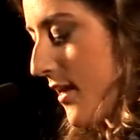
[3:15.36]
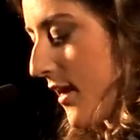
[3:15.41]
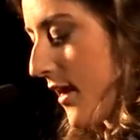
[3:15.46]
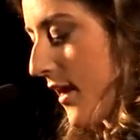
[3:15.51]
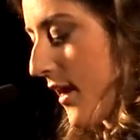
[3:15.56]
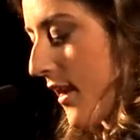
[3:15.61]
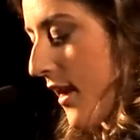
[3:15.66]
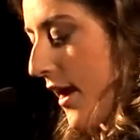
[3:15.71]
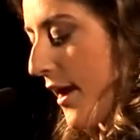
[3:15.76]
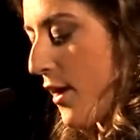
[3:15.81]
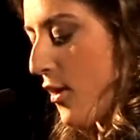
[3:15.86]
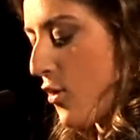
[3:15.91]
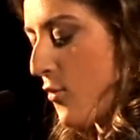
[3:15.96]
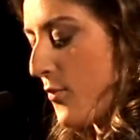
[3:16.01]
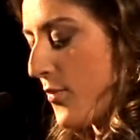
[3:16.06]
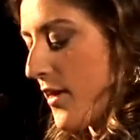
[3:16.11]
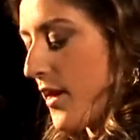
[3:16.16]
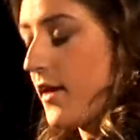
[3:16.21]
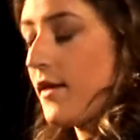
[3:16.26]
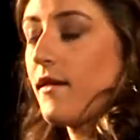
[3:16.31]
And I
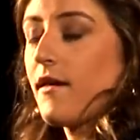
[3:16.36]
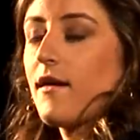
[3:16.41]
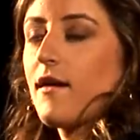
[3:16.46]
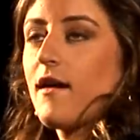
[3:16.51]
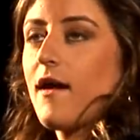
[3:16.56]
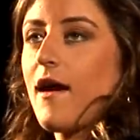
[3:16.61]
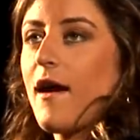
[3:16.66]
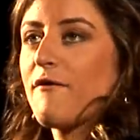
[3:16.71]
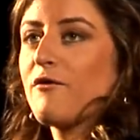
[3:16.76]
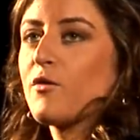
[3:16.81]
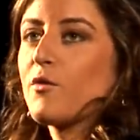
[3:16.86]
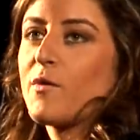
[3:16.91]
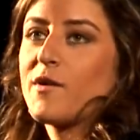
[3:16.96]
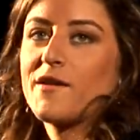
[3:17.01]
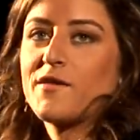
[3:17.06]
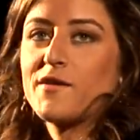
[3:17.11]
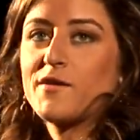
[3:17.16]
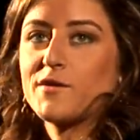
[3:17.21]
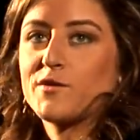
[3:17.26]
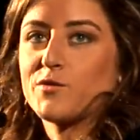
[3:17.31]
hope that everyone
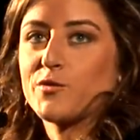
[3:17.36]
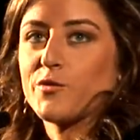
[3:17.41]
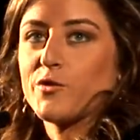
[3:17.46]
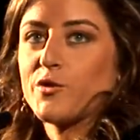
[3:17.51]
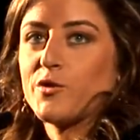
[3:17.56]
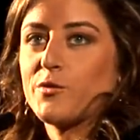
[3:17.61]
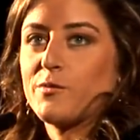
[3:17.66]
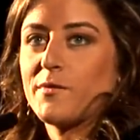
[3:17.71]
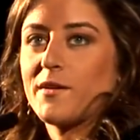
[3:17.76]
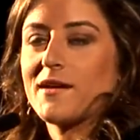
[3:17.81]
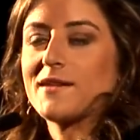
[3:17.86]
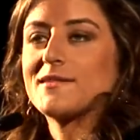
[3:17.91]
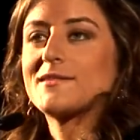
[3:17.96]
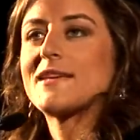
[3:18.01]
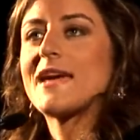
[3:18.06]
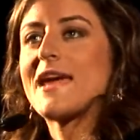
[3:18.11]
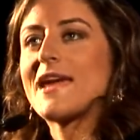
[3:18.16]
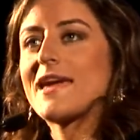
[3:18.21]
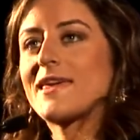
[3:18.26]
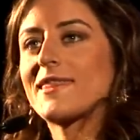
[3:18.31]
in this room can
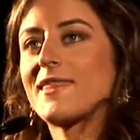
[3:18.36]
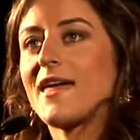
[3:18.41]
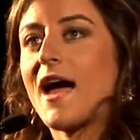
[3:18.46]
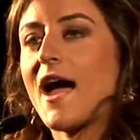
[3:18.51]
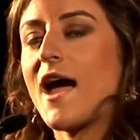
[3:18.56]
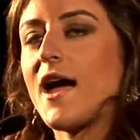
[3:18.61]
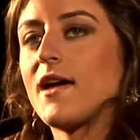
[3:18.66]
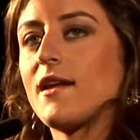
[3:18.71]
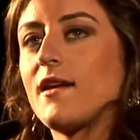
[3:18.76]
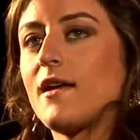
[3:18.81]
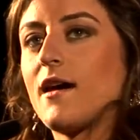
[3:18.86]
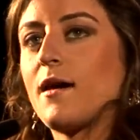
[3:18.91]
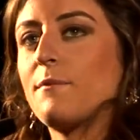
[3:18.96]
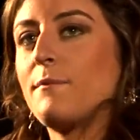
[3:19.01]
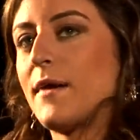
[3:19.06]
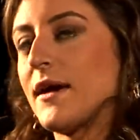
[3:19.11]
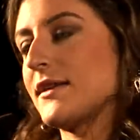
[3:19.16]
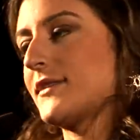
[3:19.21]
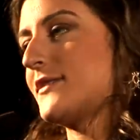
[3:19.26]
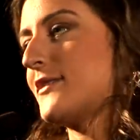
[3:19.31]
take that
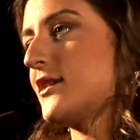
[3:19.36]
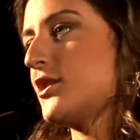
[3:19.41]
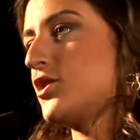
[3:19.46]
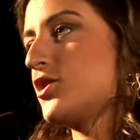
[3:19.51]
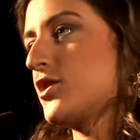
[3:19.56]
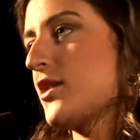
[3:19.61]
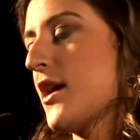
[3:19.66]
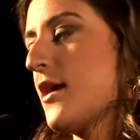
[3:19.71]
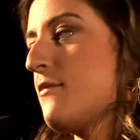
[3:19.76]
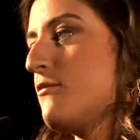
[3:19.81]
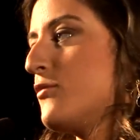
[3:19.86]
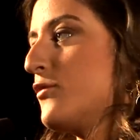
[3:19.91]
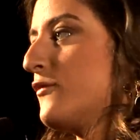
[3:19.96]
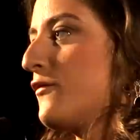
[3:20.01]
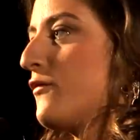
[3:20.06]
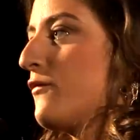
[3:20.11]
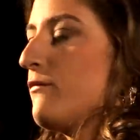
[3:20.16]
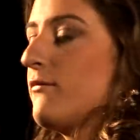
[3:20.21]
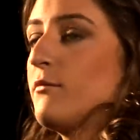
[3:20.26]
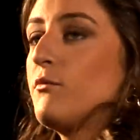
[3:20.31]
message and
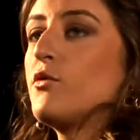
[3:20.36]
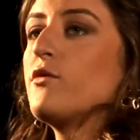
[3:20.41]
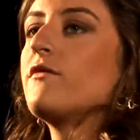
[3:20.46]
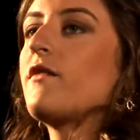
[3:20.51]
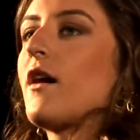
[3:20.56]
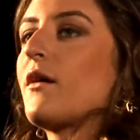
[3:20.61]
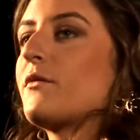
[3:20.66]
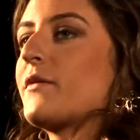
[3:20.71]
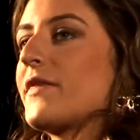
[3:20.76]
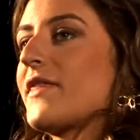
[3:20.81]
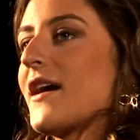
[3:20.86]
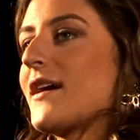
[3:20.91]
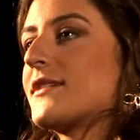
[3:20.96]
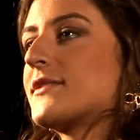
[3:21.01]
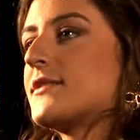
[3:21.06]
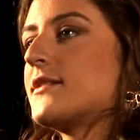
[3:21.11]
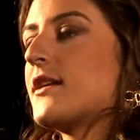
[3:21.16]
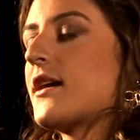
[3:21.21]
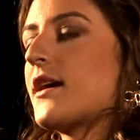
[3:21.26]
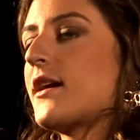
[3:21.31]
move, move on with that
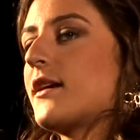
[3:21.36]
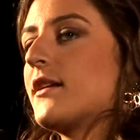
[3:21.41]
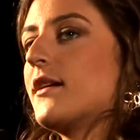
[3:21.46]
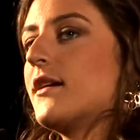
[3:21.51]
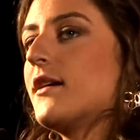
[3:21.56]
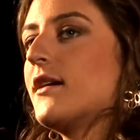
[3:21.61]
tonight.